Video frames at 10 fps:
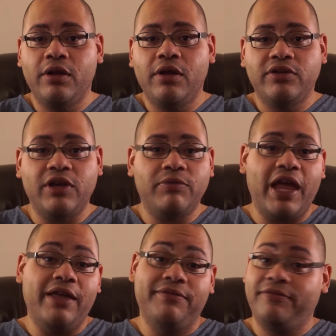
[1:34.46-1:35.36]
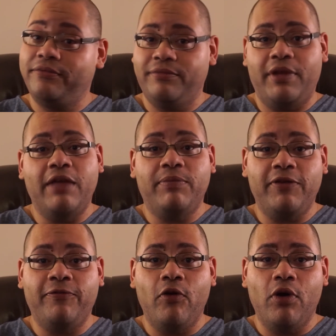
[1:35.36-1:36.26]
And
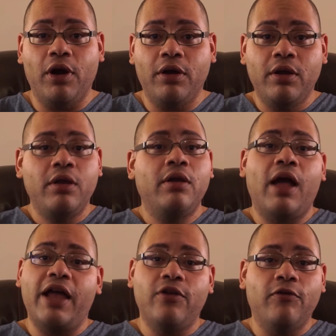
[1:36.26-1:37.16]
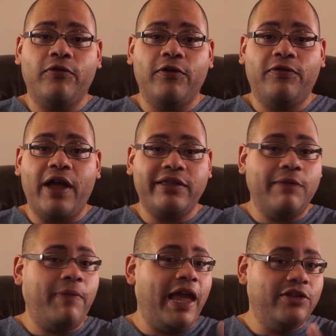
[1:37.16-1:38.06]
before, I know for a fact that
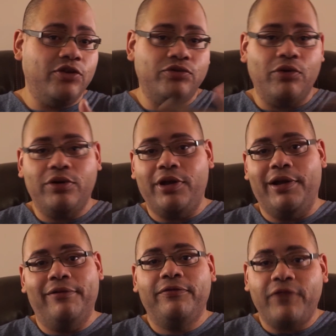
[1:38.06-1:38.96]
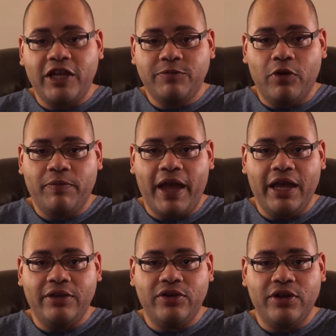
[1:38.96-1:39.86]
pages were, Facebook
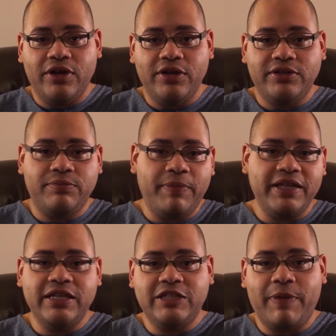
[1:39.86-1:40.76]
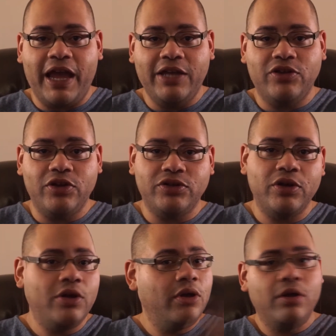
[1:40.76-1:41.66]
pages, business pages,
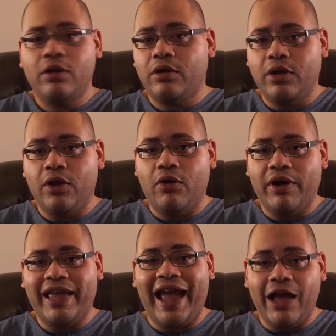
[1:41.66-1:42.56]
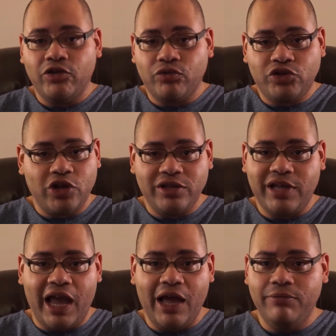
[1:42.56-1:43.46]
accounts were shut
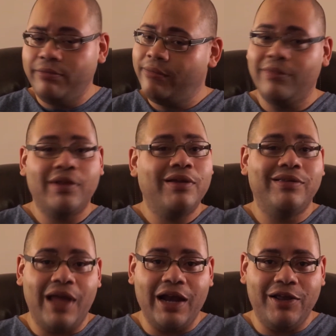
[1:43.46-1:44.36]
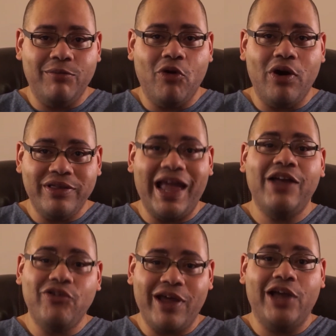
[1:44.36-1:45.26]
down. Not anymore. Now
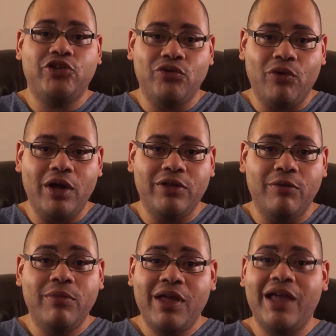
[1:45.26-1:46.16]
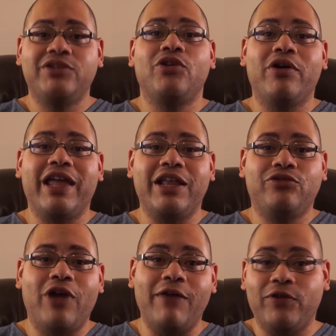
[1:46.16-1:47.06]
you can actually run them and start getting
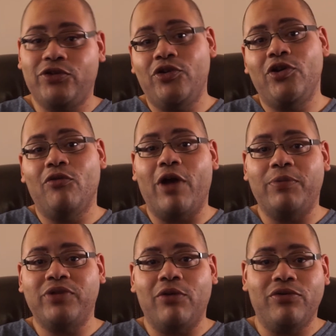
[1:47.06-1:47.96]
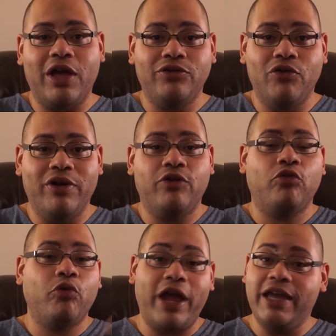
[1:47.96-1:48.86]
traffic to your website without doing
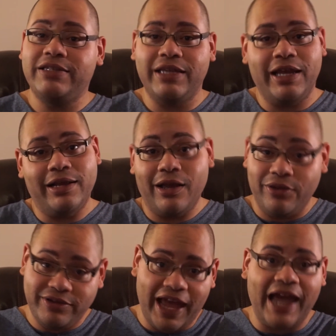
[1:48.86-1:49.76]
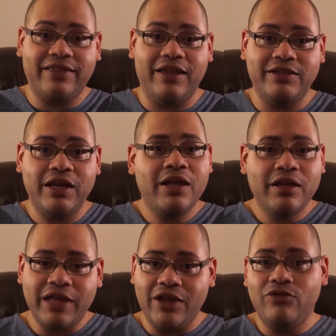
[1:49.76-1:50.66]
crazy and other tactics
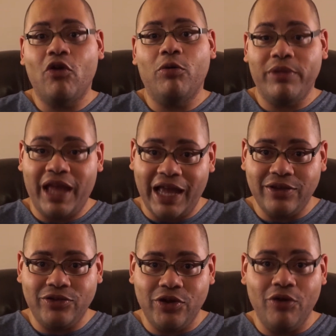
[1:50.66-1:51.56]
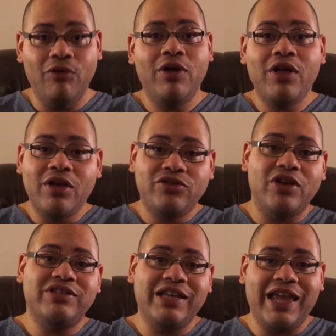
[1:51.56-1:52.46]
that you normally had to do
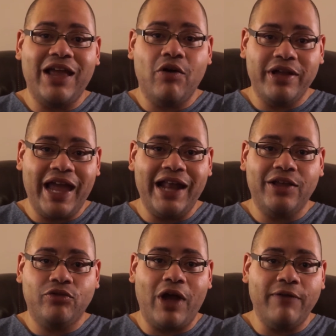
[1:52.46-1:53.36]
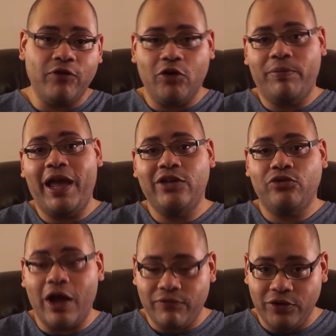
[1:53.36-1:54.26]
just to get organic traffic or paid
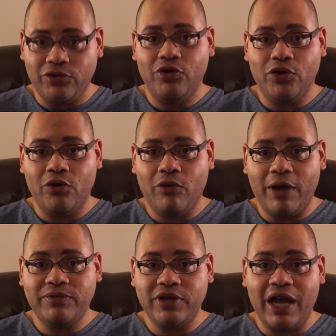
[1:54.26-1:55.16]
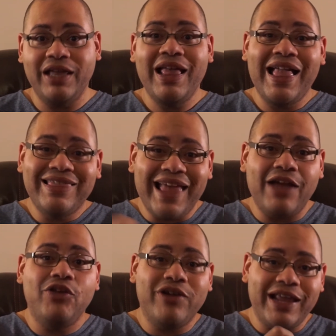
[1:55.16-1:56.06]
traffic to your website. Now
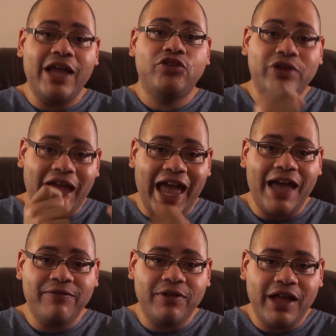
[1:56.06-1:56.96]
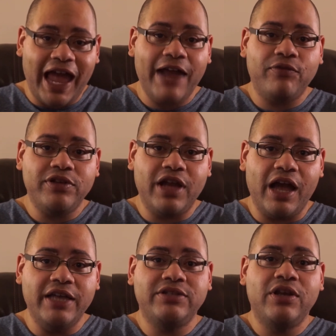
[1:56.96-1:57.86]
you can actually advertise